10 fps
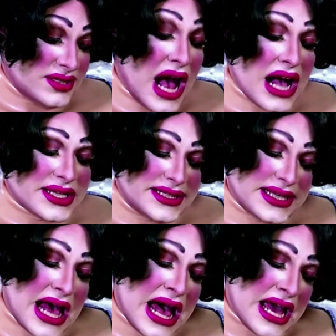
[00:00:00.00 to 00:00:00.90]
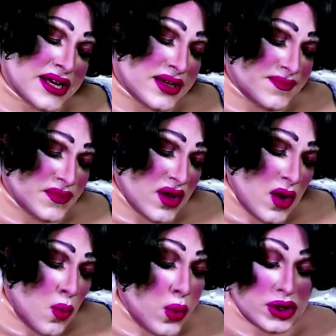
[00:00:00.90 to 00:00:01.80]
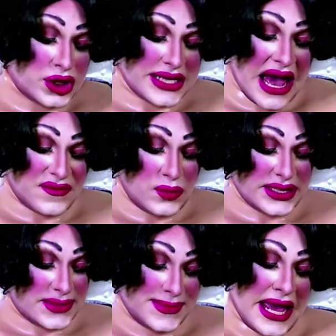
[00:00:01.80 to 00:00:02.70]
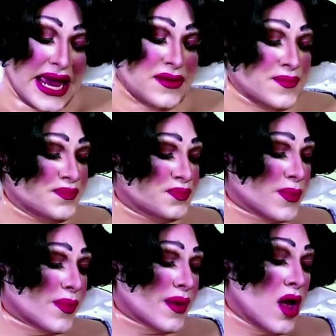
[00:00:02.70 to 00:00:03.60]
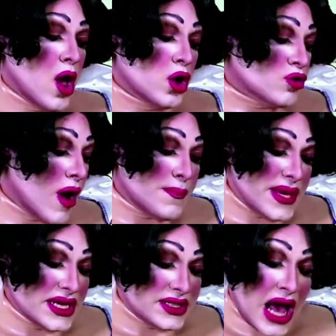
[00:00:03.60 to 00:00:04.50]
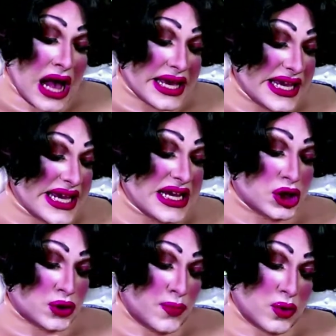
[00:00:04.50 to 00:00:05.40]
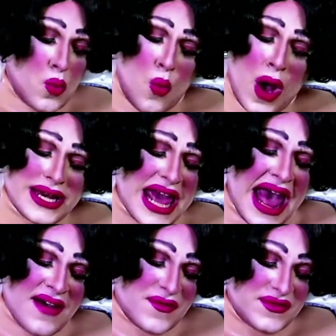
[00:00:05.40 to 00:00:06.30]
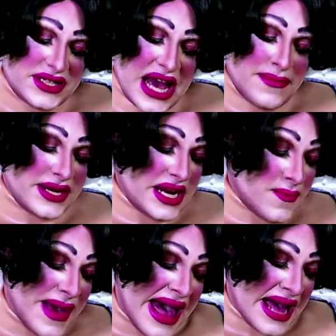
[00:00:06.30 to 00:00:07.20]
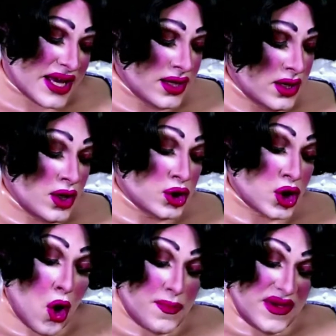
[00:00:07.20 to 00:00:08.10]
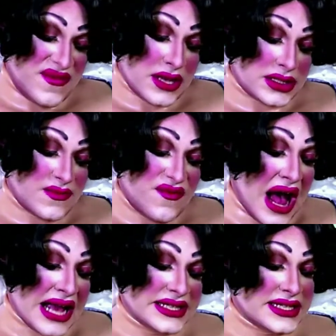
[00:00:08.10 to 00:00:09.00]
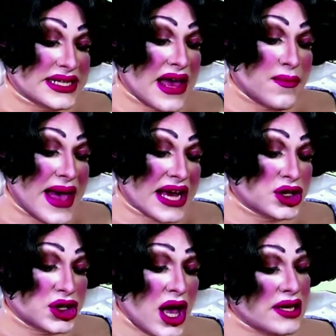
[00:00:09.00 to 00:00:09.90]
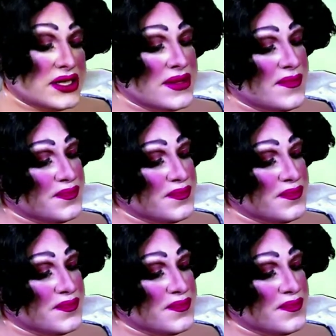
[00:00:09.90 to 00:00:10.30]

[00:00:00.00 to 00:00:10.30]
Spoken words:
Doc sighed. "We'll just have to explain." Grumpy and Doc each put 1/2 of the diamond in a bag. Dopey found some vines to tie the bag shut.